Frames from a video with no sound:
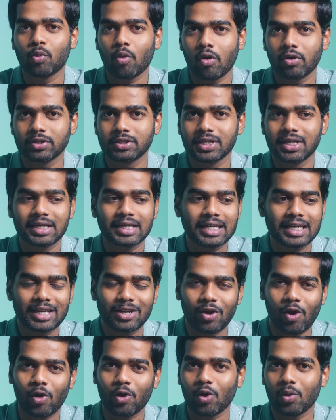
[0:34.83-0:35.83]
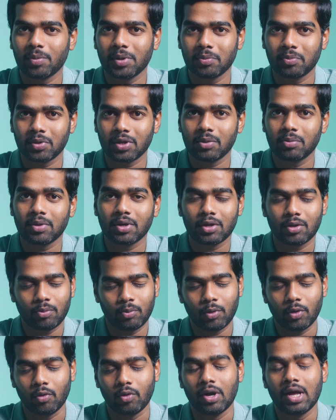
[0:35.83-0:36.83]
project in Adobe Premiere
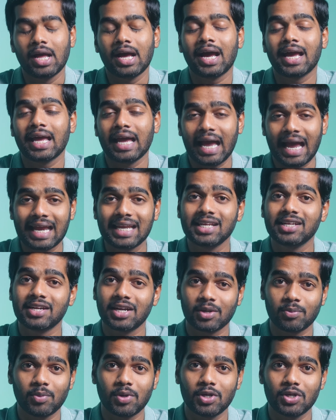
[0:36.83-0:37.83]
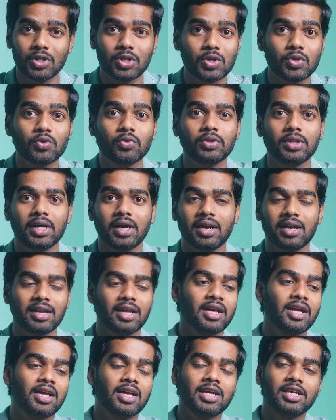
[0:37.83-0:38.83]
Pro. I highly recommend you that
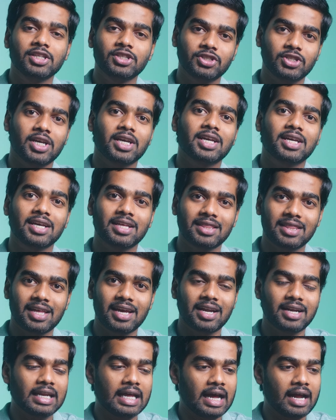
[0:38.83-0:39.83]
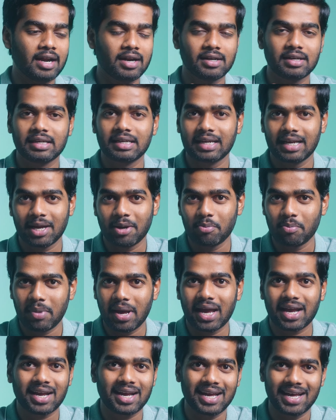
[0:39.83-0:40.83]
check that and come
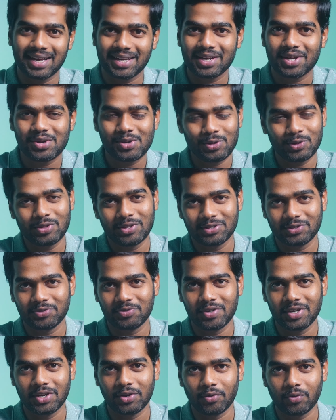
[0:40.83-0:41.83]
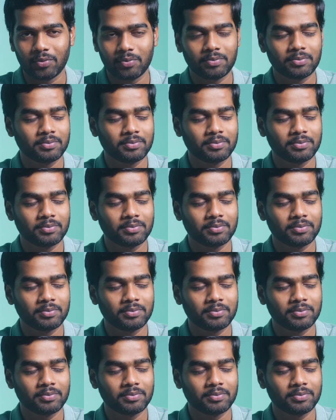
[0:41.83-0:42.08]
back again to this video.